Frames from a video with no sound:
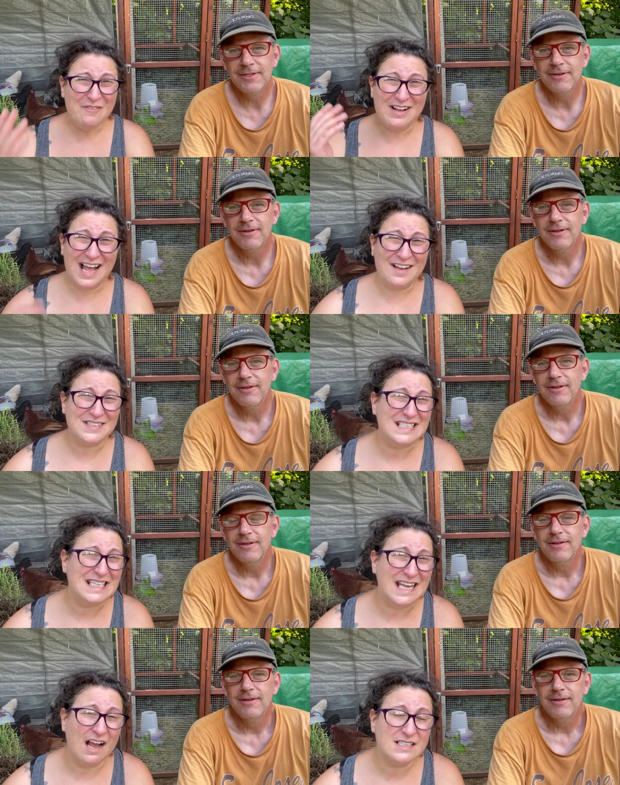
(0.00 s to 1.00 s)
Speaker 1: we'll have to
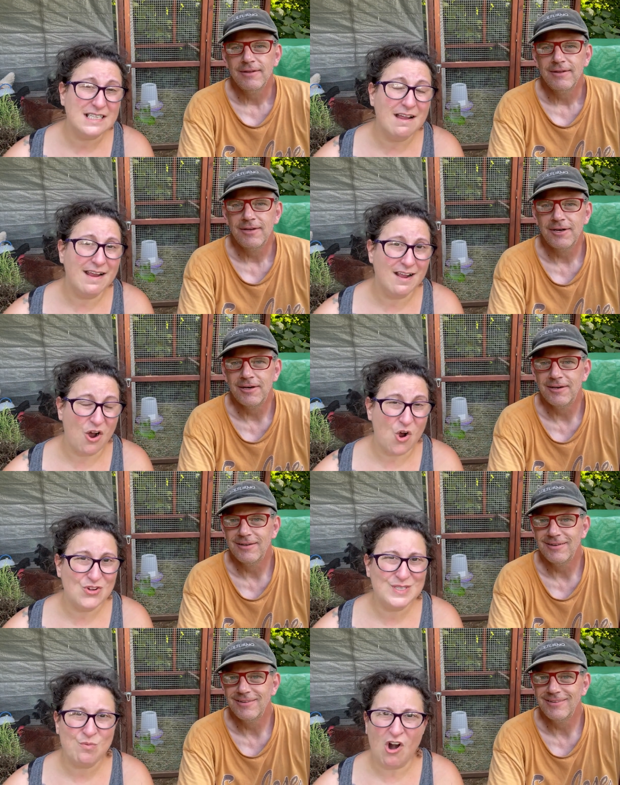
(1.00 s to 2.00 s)
see how tonight
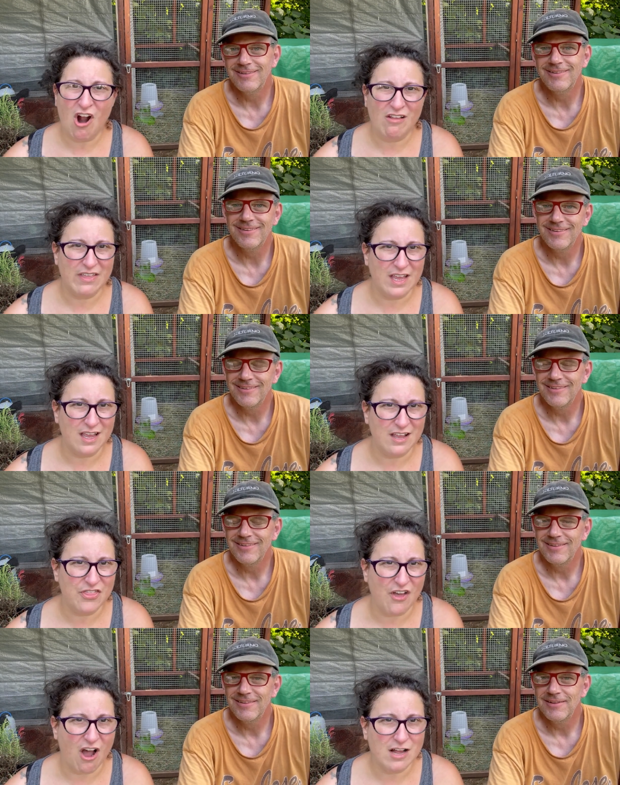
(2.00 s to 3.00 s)
goes. We're all thinking
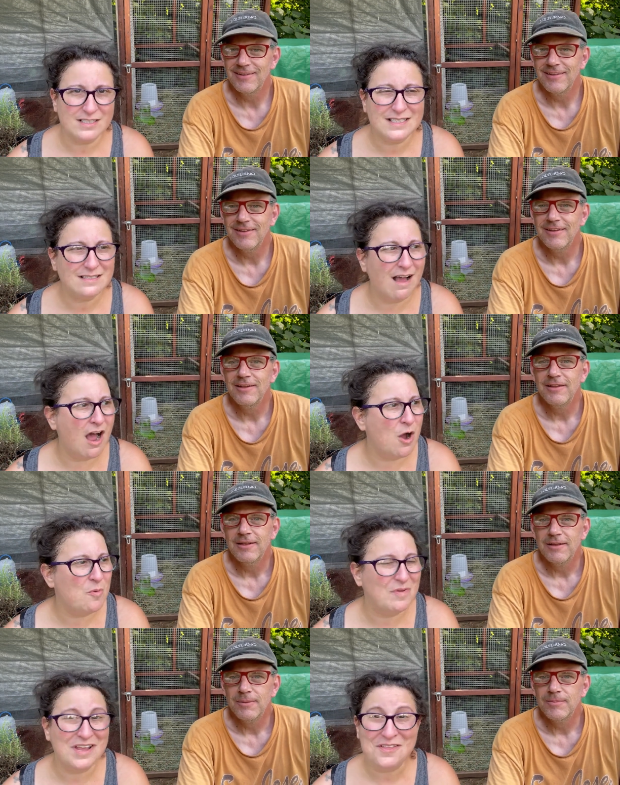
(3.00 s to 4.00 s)
good thoughts.
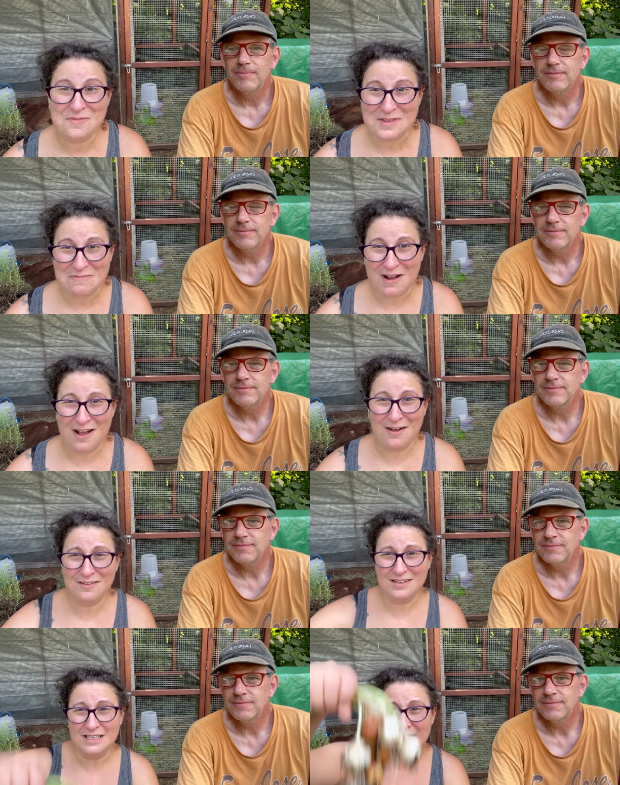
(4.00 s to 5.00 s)
Um, in the
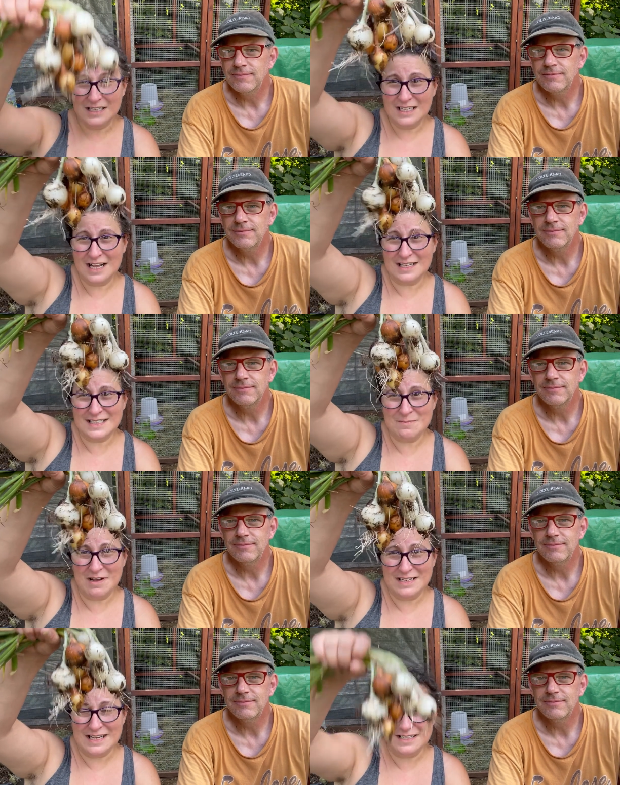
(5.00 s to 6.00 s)
meanwhile, got some
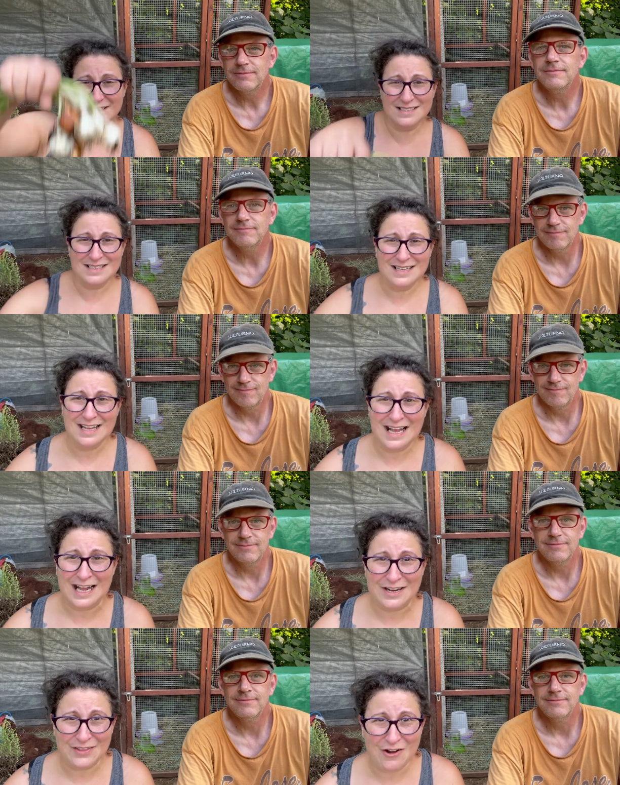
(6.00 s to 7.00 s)
onions
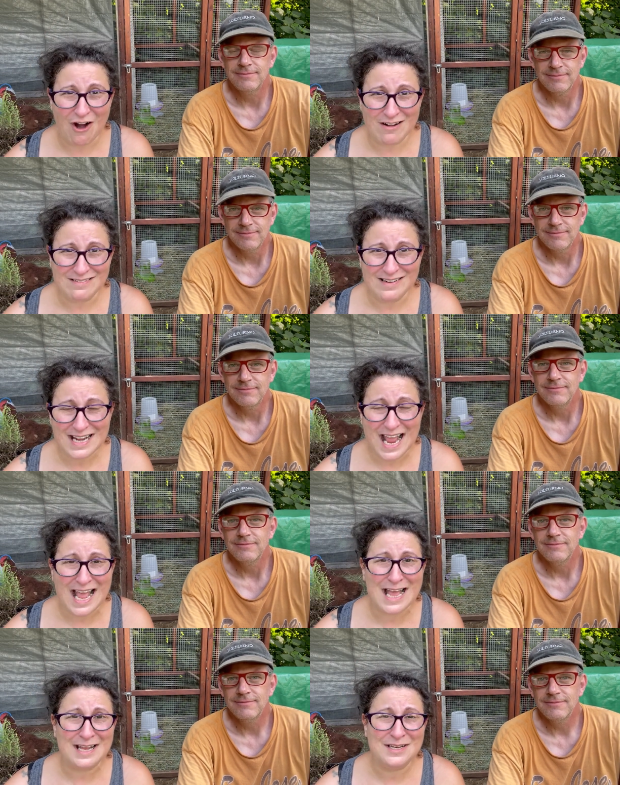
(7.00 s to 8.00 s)
out of the garden
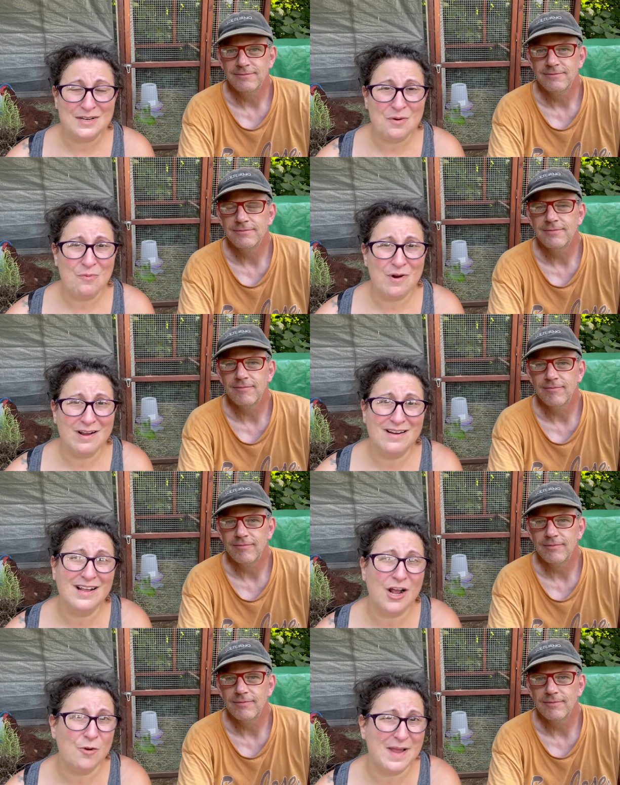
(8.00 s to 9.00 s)
and we're gonna
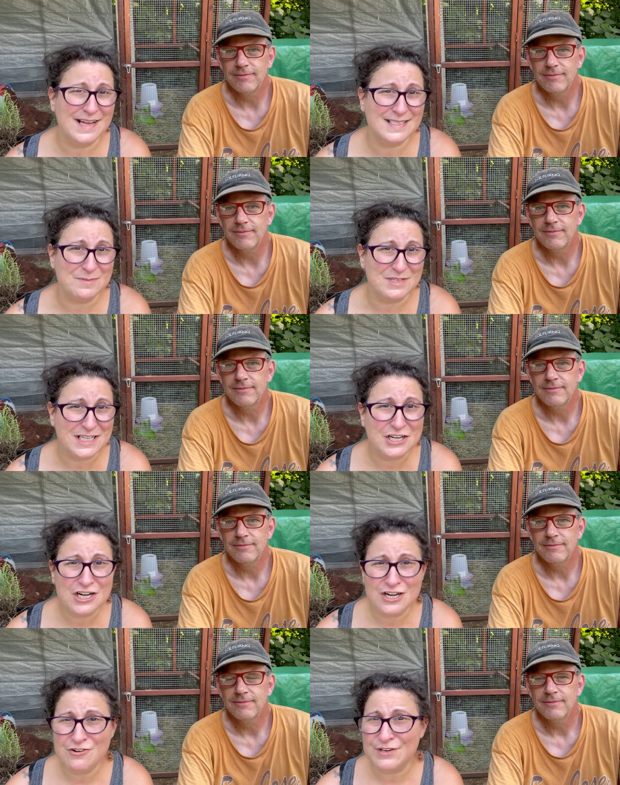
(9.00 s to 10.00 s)
go make some
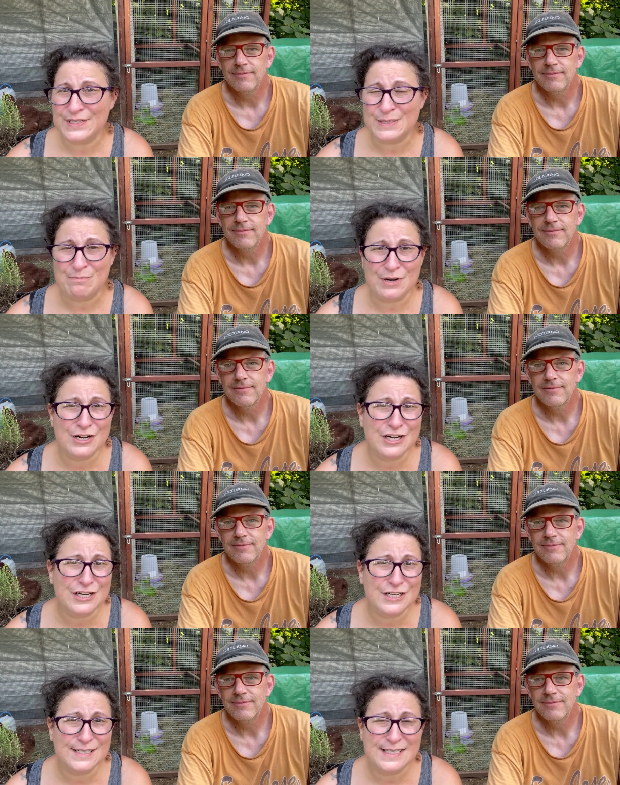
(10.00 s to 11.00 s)
dinner, grill some
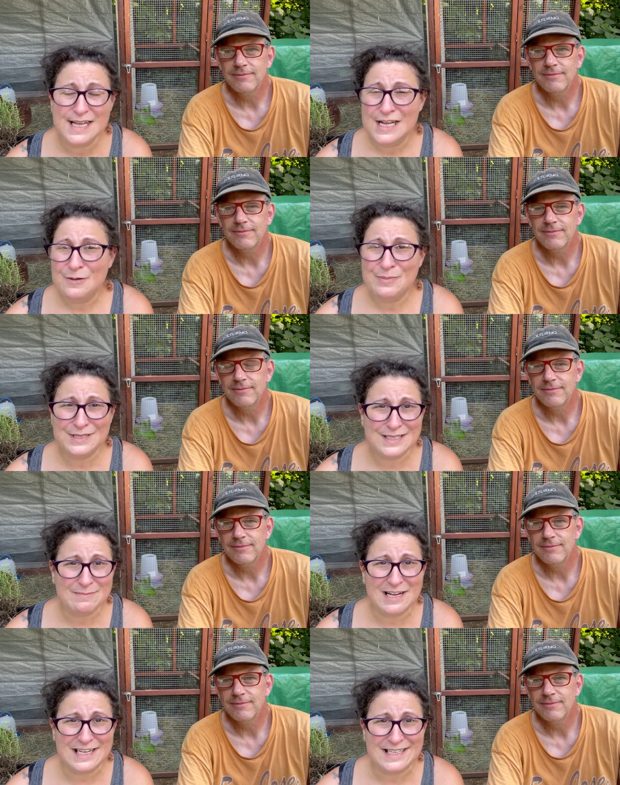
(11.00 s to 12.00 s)
burgers, put
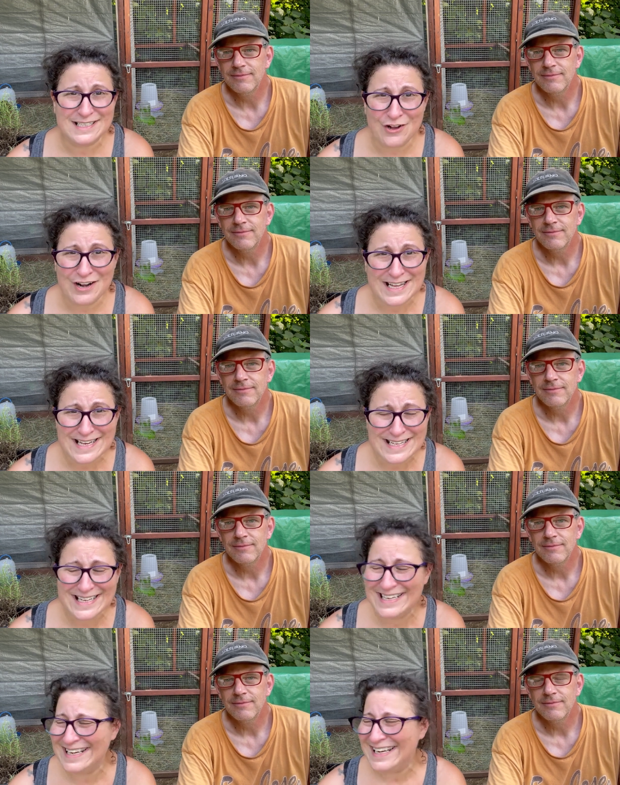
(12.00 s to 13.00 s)
some onions on it